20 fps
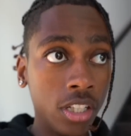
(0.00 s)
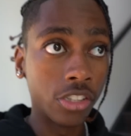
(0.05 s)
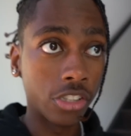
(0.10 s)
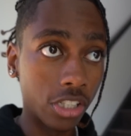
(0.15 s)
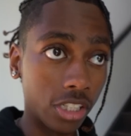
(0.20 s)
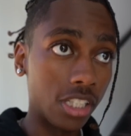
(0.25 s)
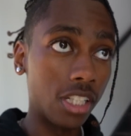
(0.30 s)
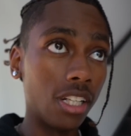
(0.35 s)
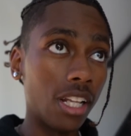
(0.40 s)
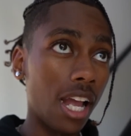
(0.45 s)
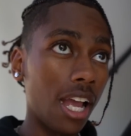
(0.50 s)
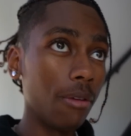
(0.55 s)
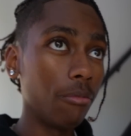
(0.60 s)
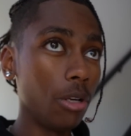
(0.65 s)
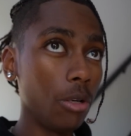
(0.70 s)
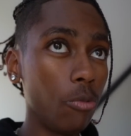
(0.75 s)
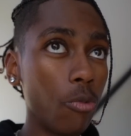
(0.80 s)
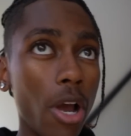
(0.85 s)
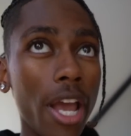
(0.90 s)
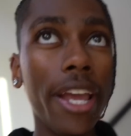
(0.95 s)
So tonight
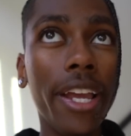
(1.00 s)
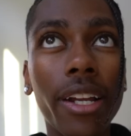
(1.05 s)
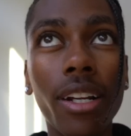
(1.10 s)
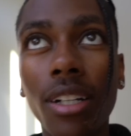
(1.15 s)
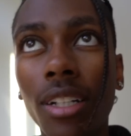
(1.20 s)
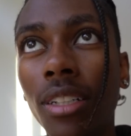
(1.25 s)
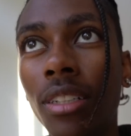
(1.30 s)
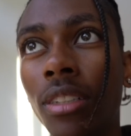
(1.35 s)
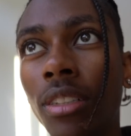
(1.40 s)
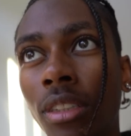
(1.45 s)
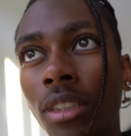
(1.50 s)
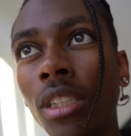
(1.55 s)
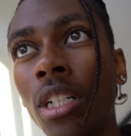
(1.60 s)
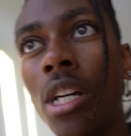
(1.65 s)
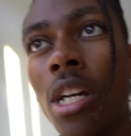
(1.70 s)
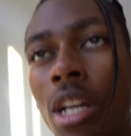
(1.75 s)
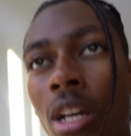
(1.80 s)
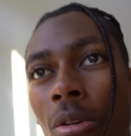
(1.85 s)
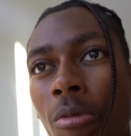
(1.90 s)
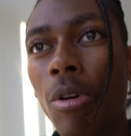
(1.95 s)
we wait.
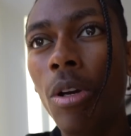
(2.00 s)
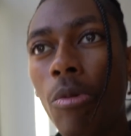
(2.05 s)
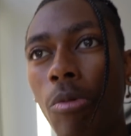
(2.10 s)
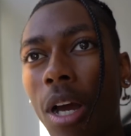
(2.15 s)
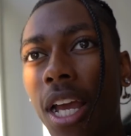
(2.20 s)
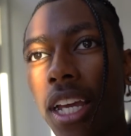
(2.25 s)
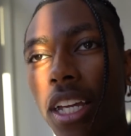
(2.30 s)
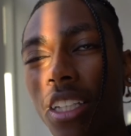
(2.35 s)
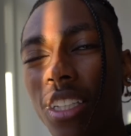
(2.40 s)
We wait